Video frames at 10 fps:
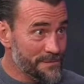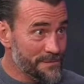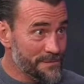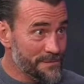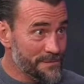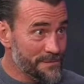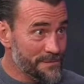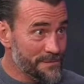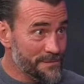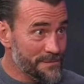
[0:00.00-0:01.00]

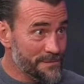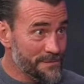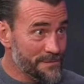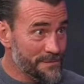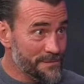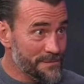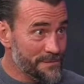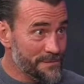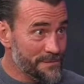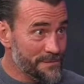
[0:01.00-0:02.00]

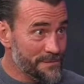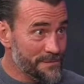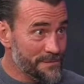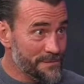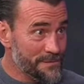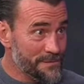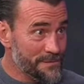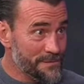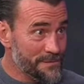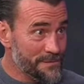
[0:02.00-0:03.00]

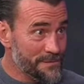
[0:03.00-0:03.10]
The face doesn't move, so there is nothing to read.